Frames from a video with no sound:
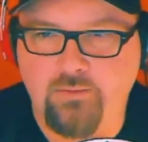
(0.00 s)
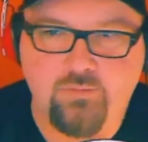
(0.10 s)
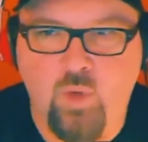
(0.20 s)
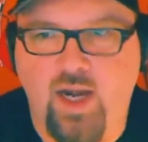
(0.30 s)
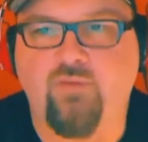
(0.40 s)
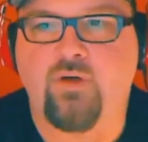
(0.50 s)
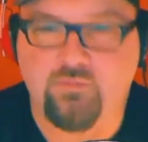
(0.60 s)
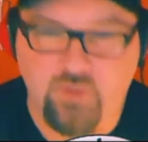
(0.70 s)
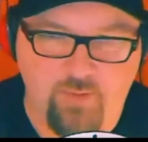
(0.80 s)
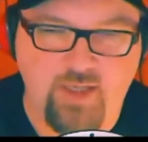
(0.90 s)
whatever.
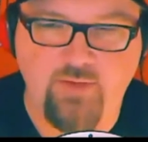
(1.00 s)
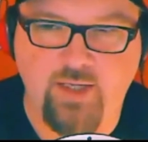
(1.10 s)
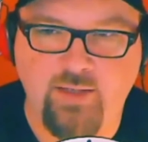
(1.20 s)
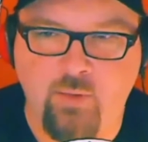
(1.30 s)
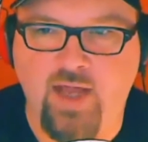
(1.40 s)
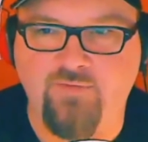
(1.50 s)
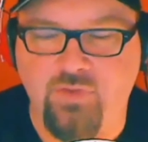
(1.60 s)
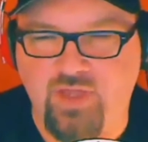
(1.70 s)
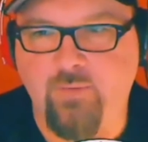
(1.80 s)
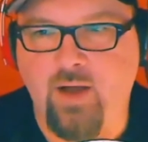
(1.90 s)
I mean, then we'll have to
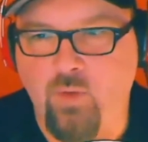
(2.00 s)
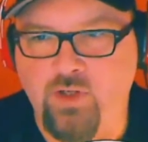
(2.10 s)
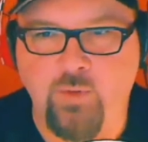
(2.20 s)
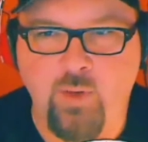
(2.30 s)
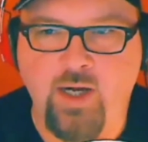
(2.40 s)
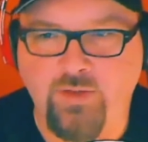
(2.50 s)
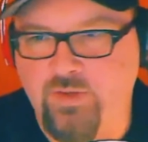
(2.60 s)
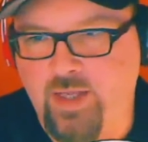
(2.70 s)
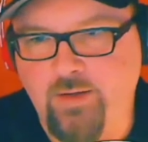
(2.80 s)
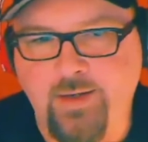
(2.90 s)
think about whether we want to do
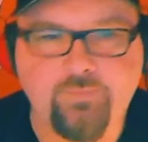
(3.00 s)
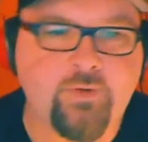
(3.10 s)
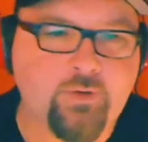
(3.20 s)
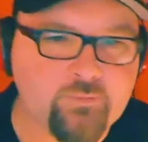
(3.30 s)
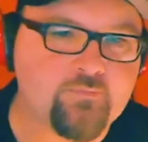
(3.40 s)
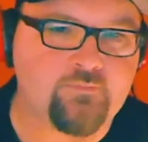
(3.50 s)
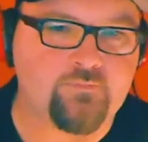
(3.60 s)
that or not. So